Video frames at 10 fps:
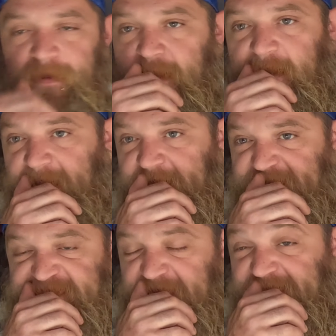uh,
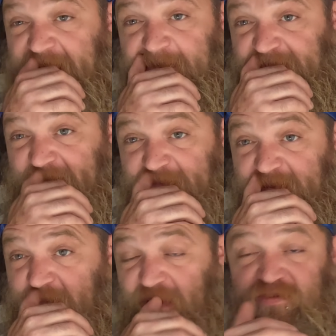strains everything when
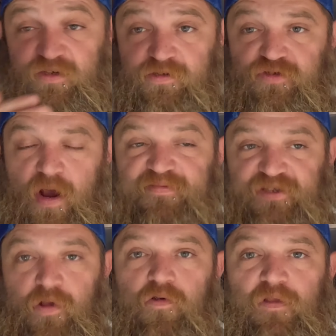your blood sugar drops
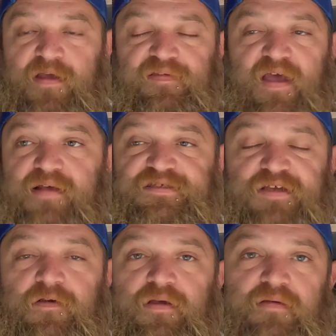low like that.
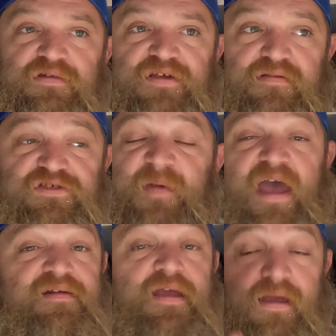So it was it was
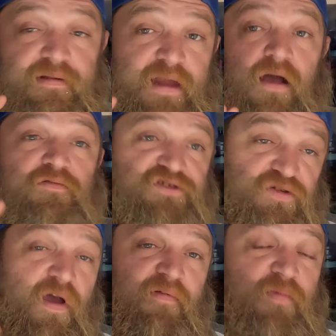bad. Now,
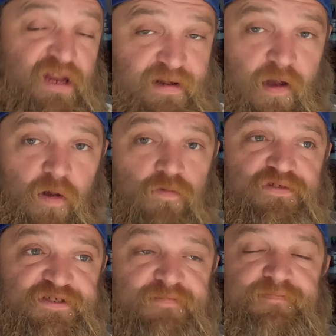so everybody
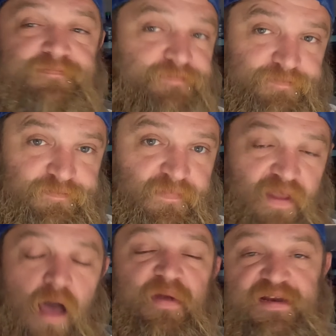knows,
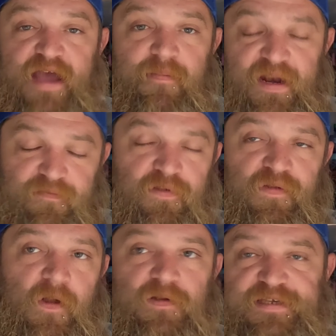I've been a diabetic really
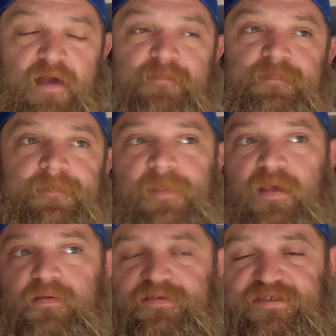long time.
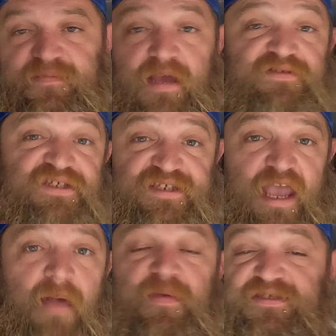Sometimes this
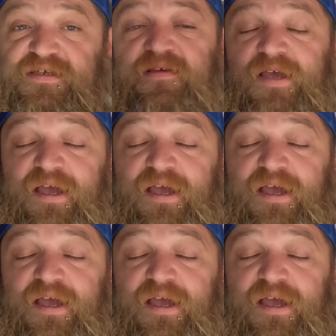happens.